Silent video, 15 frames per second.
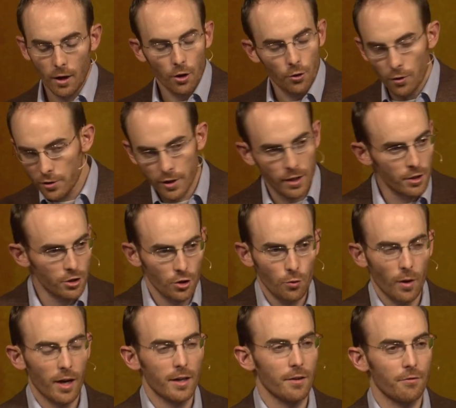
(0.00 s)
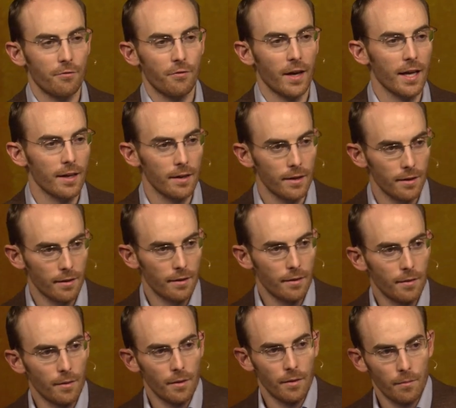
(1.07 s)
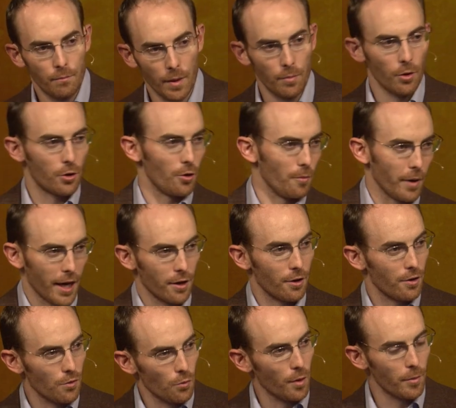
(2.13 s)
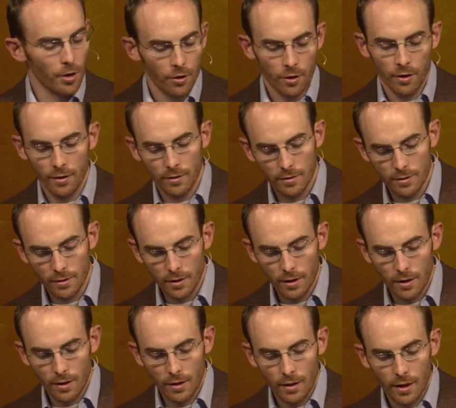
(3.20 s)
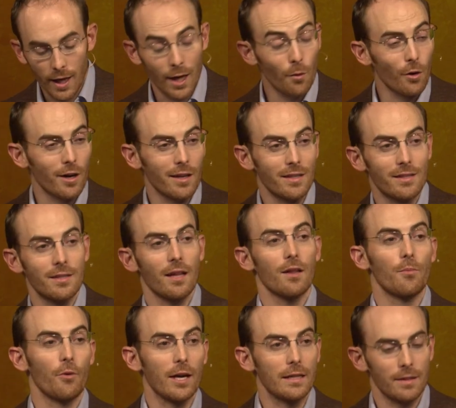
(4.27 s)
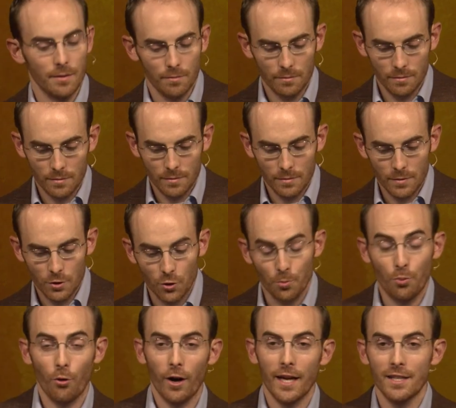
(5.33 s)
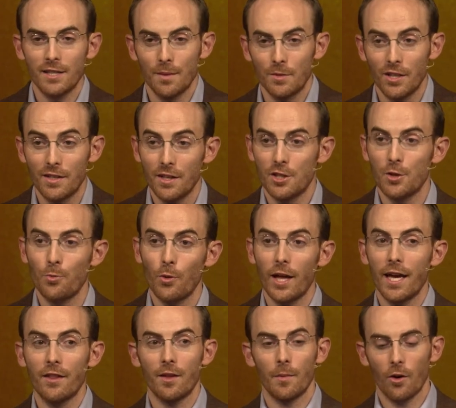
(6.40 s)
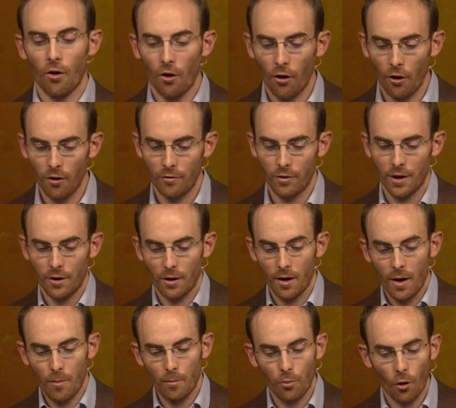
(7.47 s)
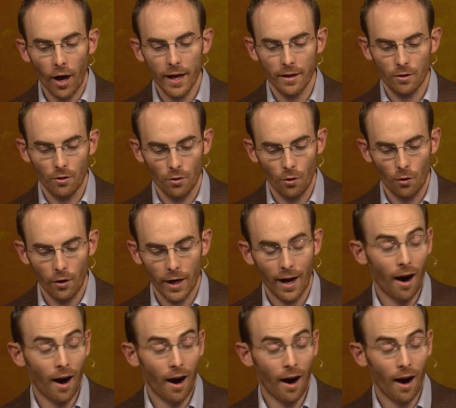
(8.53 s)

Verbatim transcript: Lewis didn't just want to defend biblical manhood and womanhood, he wanted to celebrate them, to praise them, to display them in all of their bright glory.